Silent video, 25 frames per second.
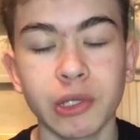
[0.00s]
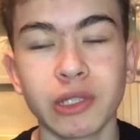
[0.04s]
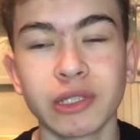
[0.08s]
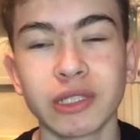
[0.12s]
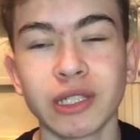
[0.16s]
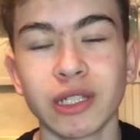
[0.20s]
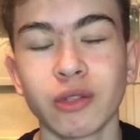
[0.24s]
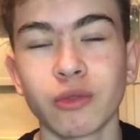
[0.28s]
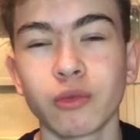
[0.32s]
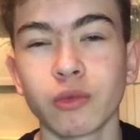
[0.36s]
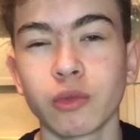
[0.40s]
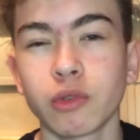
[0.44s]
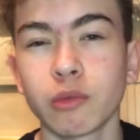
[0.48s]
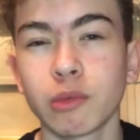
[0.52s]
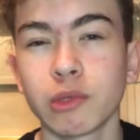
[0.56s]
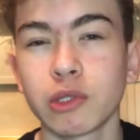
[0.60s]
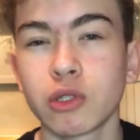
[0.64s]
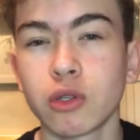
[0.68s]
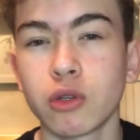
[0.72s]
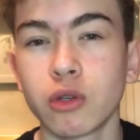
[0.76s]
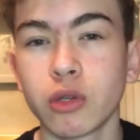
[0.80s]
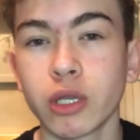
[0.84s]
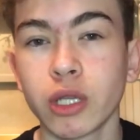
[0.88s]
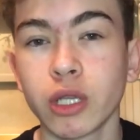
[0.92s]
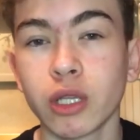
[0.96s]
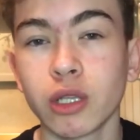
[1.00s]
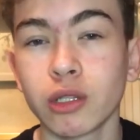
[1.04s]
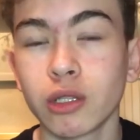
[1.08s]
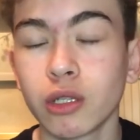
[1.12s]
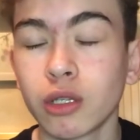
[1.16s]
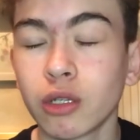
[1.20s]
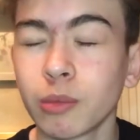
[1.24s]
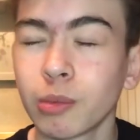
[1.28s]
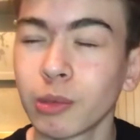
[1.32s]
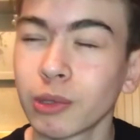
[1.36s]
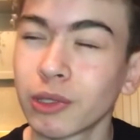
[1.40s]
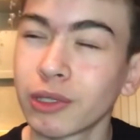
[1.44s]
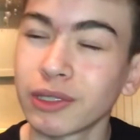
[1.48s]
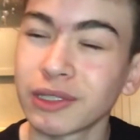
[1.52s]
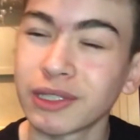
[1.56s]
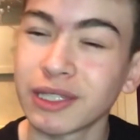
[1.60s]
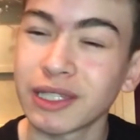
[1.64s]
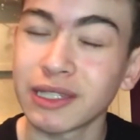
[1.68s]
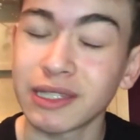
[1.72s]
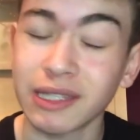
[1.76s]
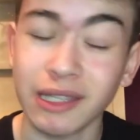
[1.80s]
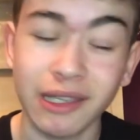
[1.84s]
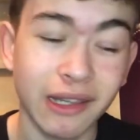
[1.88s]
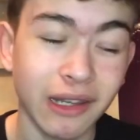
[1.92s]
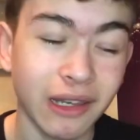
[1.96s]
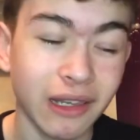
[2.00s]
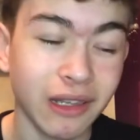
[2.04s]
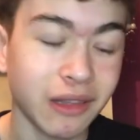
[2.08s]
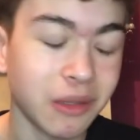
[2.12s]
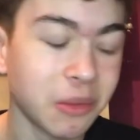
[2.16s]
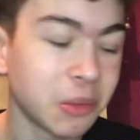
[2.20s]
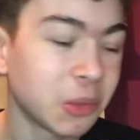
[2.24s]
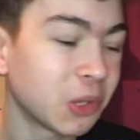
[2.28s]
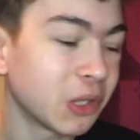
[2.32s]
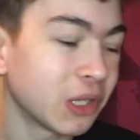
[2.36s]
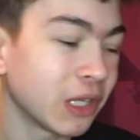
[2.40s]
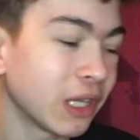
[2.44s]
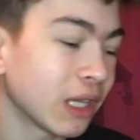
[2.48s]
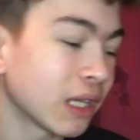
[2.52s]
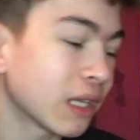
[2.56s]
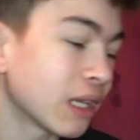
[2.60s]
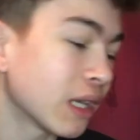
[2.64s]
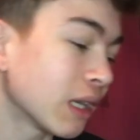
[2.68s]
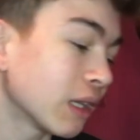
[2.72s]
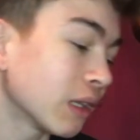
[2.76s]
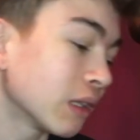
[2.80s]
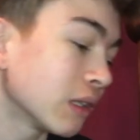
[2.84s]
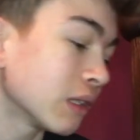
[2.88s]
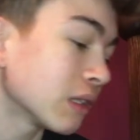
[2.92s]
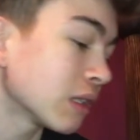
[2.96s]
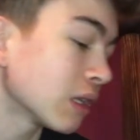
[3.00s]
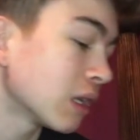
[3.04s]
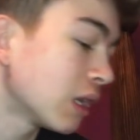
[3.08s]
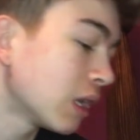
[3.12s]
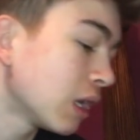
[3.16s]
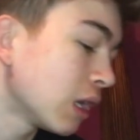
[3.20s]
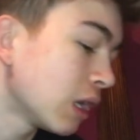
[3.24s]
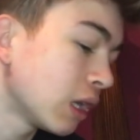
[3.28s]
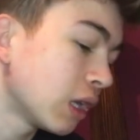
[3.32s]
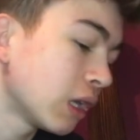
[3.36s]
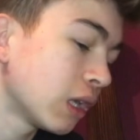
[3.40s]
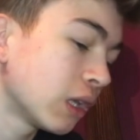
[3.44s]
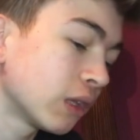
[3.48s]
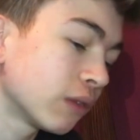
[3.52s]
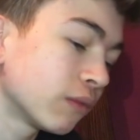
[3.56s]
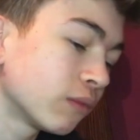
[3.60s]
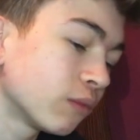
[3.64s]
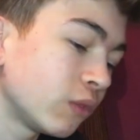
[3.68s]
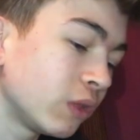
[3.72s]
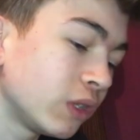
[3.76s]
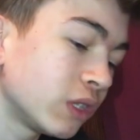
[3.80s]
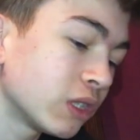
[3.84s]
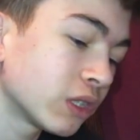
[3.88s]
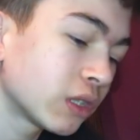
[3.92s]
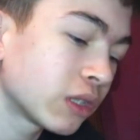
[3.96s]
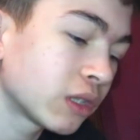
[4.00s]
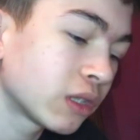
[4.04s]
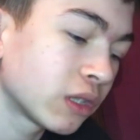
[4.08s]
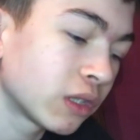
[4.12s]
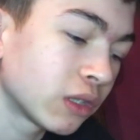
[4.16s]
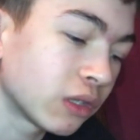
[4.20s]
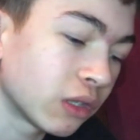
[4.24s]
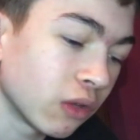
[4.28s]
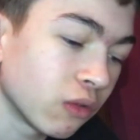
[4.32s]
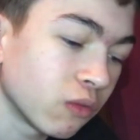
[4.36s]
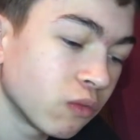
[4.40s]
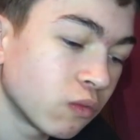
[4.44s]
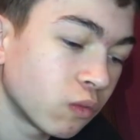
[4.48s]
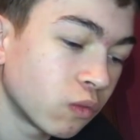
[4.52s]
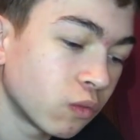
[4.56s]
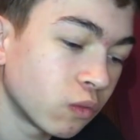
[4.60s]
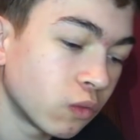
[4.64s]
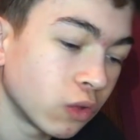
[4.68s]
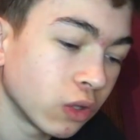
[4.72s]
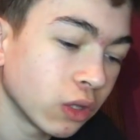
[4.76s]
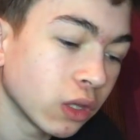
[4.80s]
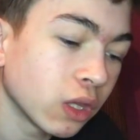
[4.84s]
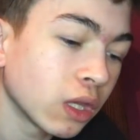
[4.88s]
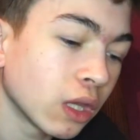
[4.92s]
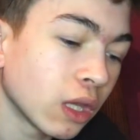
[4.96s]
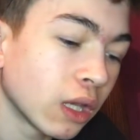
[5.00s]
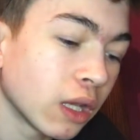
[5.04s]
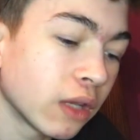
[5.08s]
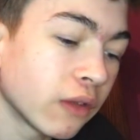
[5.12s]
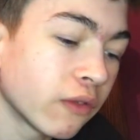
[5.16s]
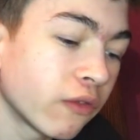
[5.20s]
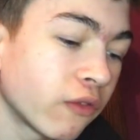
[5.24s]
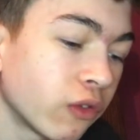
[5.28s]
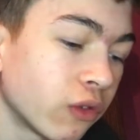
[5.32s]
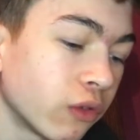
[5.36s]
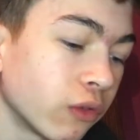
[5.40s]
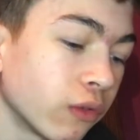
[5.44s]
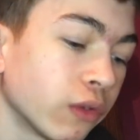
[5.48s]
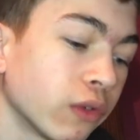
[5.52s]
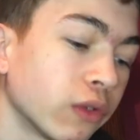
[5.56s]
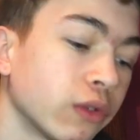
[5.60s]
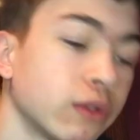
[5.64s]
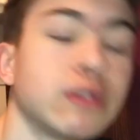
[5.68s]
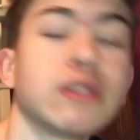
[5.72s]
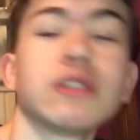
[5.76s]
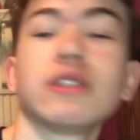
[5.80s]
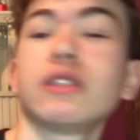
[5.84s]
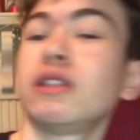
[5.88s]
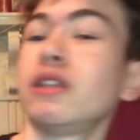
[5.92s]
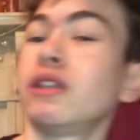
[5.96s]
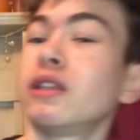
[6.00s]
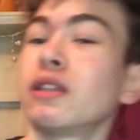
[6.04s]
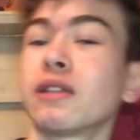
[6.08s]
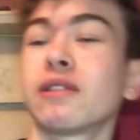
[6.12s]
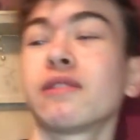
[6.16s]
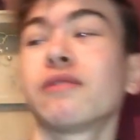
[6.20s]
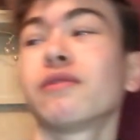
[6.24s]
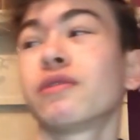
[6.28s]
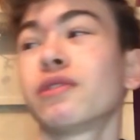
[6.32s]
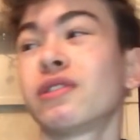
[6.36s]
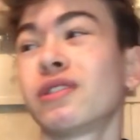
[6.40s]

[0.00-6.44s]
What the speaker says: Because I don't want to be talking a lot because it's early in the morning and we just don't want that for us, you know.